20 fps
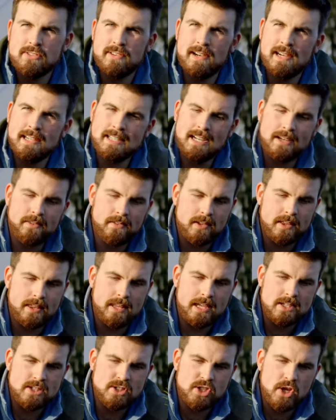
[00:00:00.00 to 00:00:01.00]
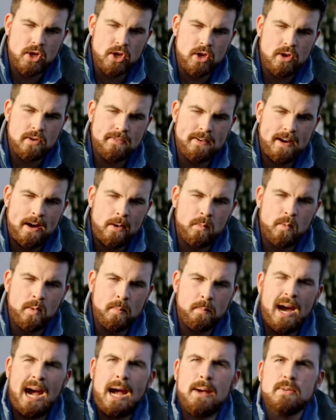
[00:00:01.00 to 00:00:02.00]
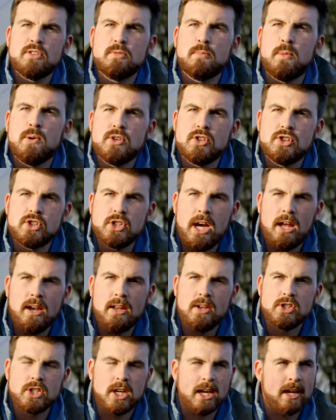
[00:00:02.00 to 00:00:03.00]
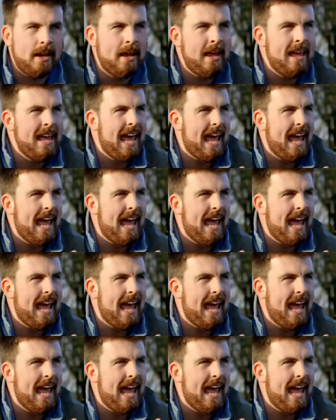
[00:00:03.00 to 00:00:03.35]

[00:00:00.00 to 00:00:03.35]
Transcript: to write down the things that you found were perhaps the most challenging,